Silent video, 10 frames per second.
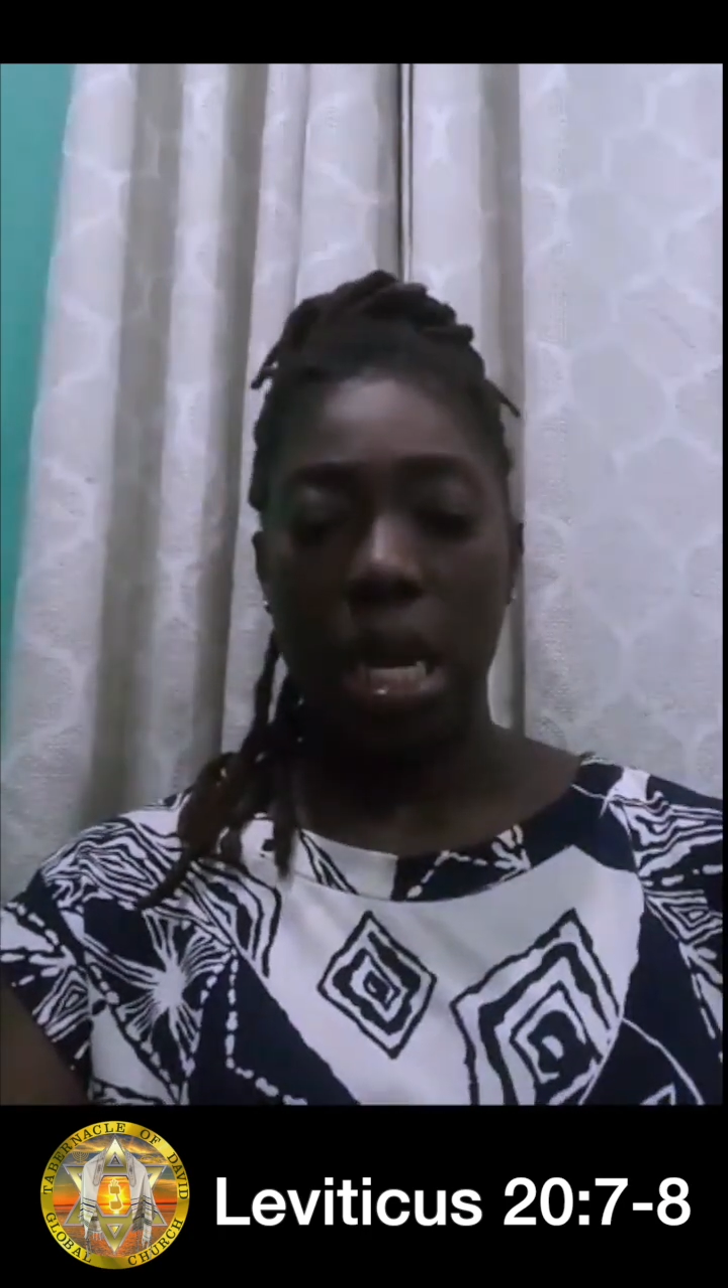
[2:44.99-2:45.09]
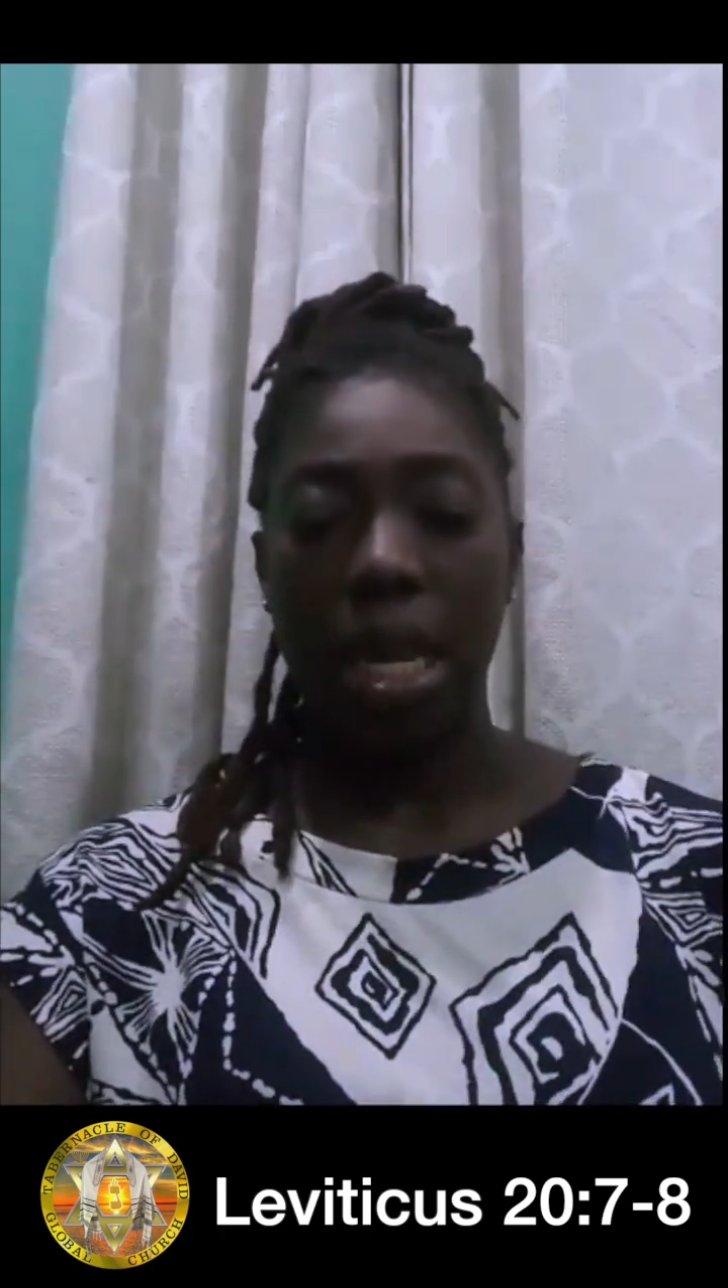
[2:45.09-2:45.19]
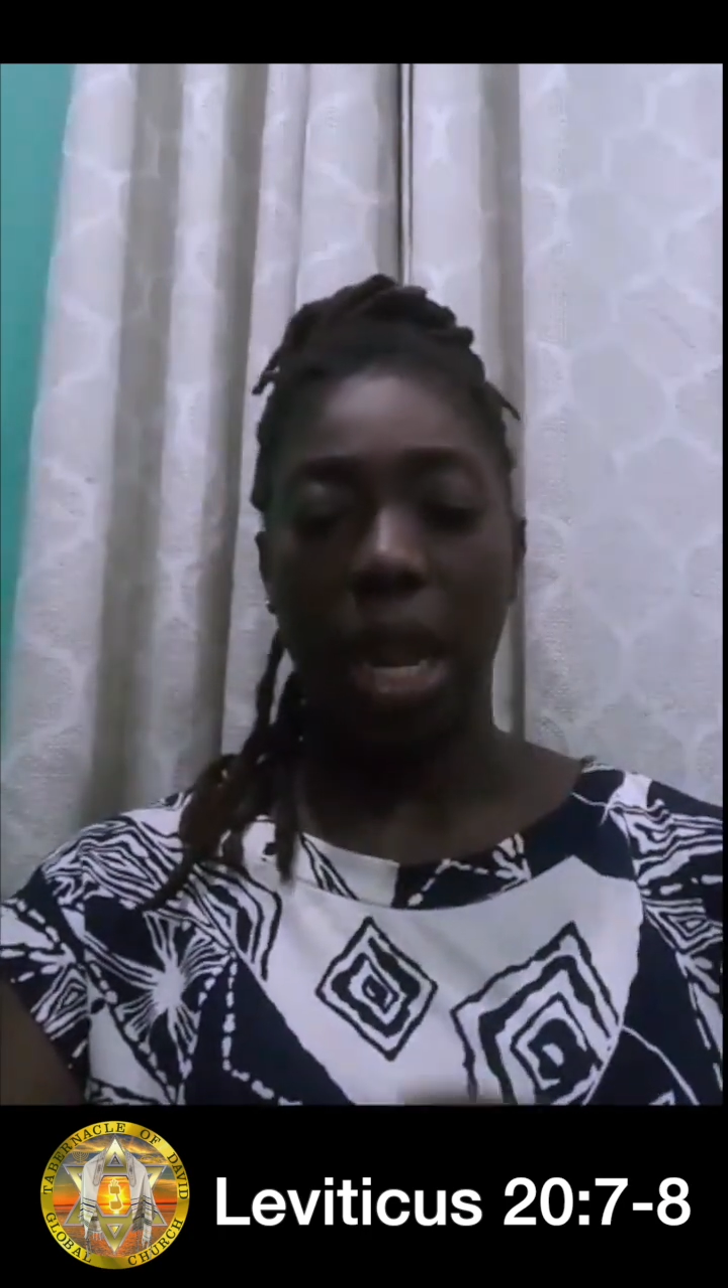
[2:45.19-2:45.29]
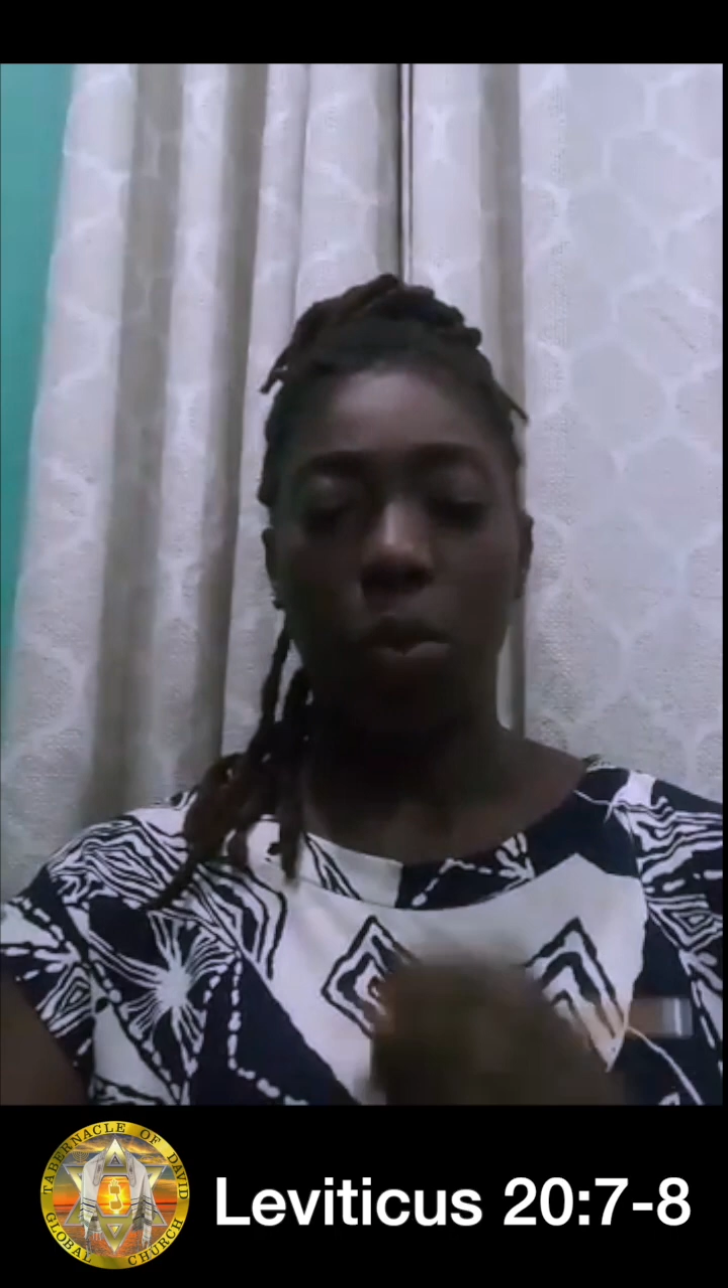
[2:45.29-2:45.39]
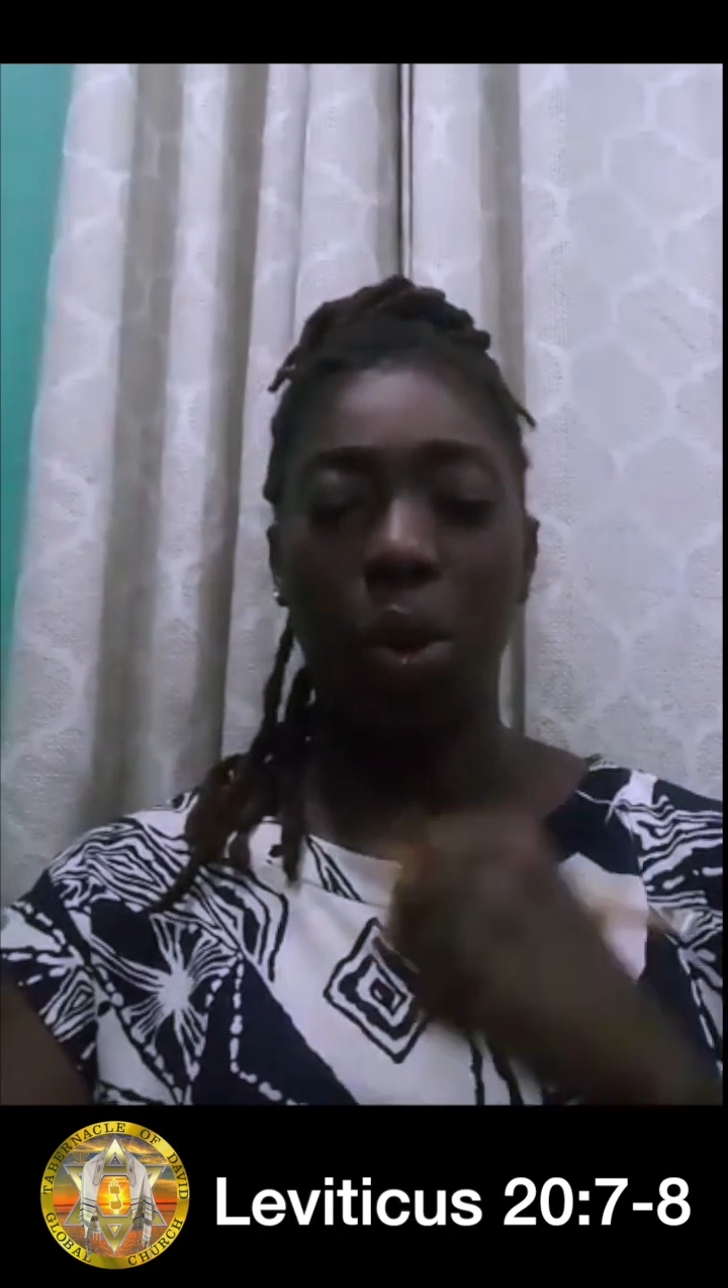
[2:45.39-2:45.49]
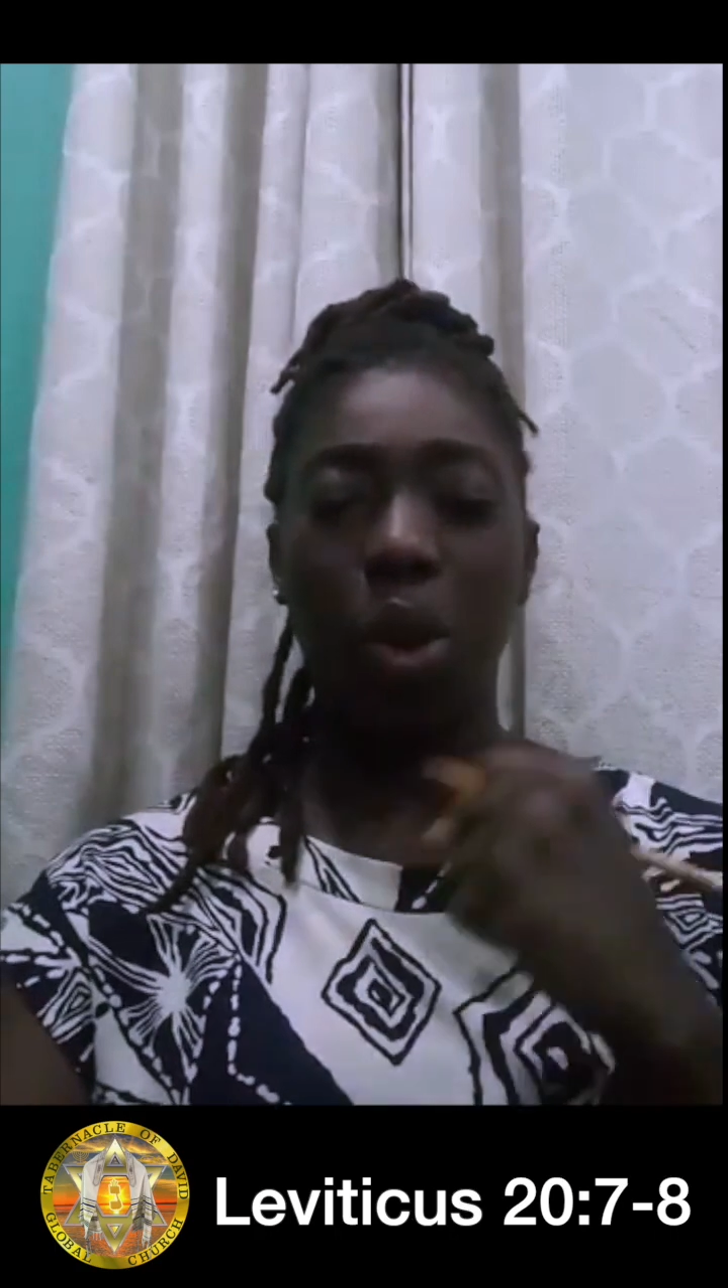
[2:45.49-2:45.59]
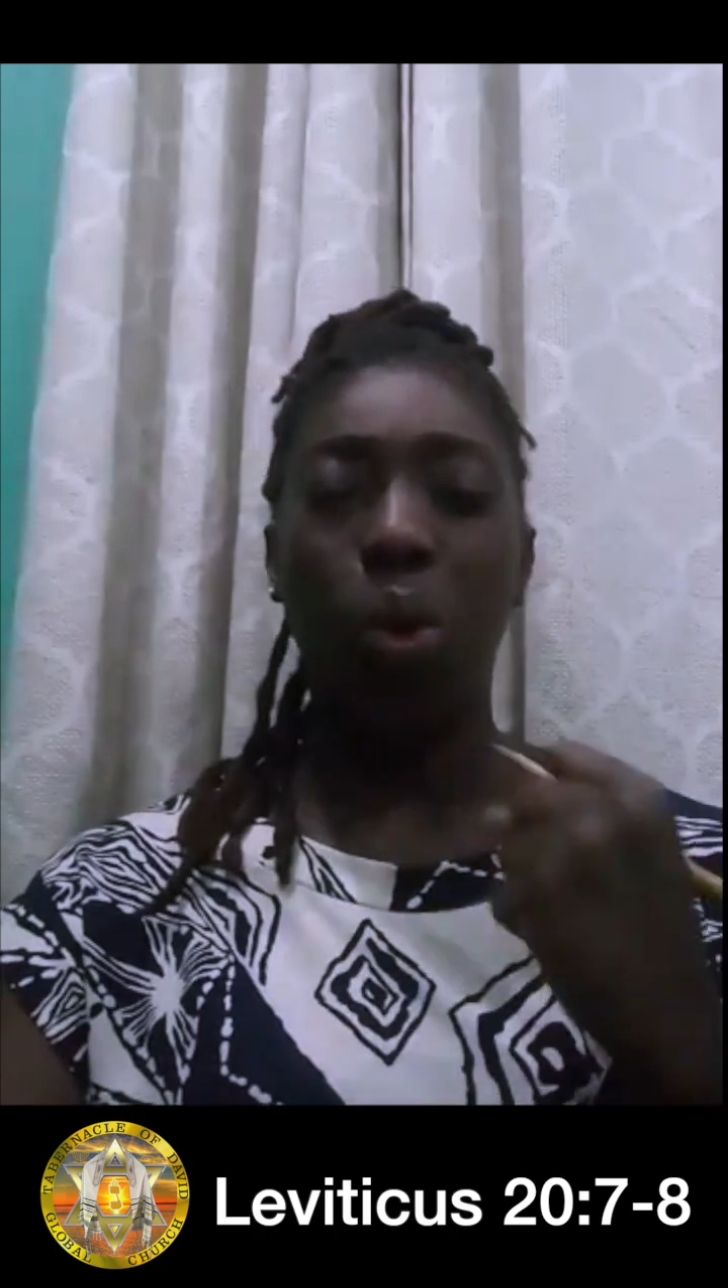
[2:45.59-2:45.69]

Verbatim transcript: that will